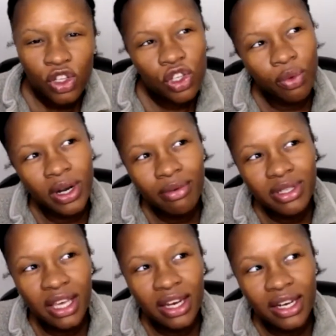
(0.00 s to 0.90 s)
So when I
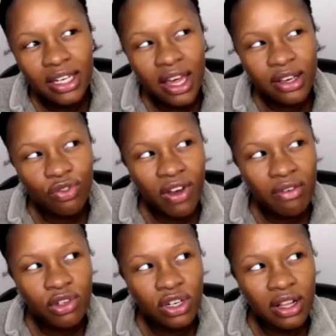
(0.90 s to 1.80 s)
was saying I need an extra
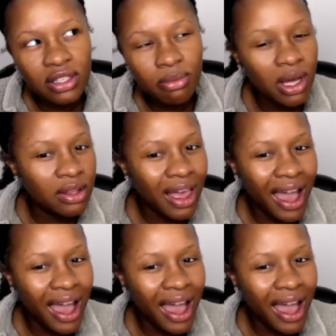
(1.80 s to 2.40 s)
$500 a month,